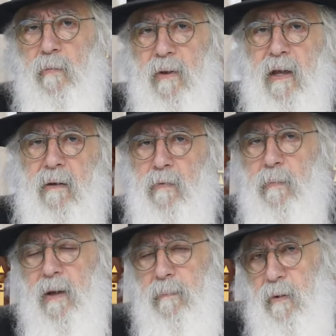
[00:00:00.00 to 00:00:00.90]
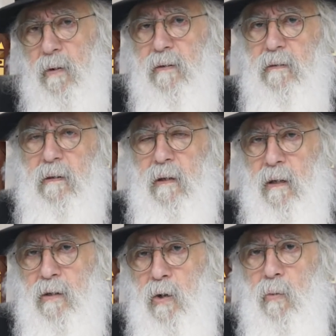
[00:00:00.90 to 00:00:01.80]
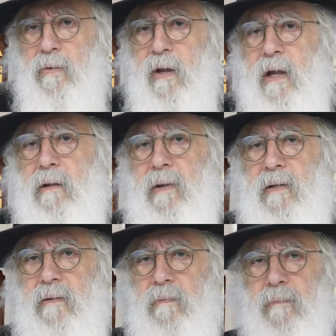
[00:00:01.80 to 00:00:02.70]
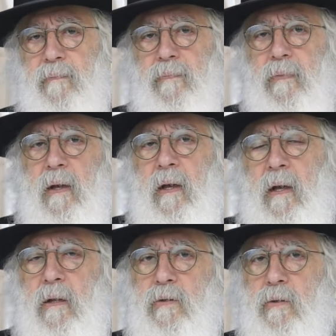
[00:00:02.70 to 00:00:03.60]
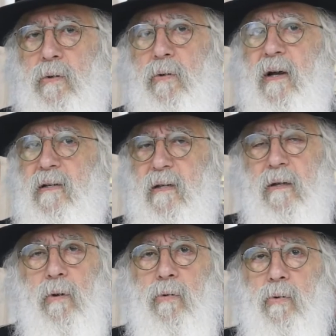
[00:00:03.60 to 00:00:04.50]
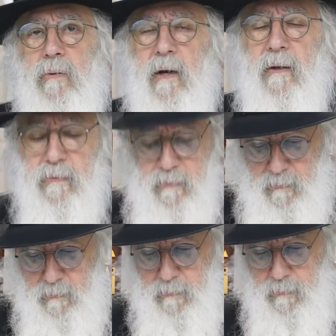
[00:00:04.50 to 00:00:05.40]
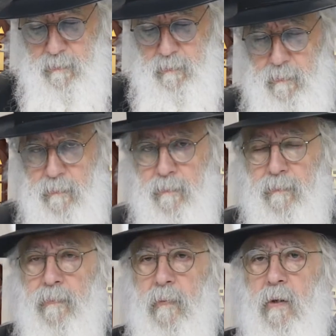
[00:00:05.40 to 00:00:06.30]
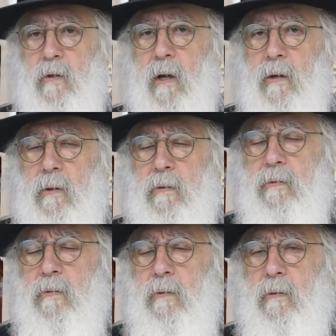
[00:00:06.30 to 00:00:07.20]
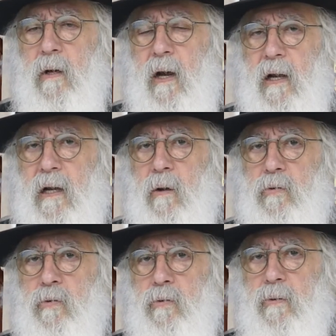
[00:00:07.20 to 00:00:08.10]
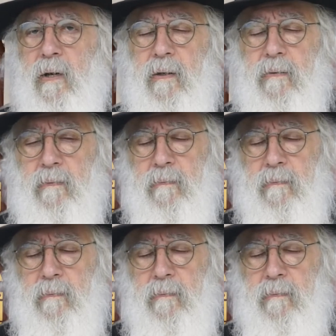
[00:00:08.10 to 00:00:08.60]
here, because they want the enemies. So the Torah said, don't do that. You are not allowed to do that.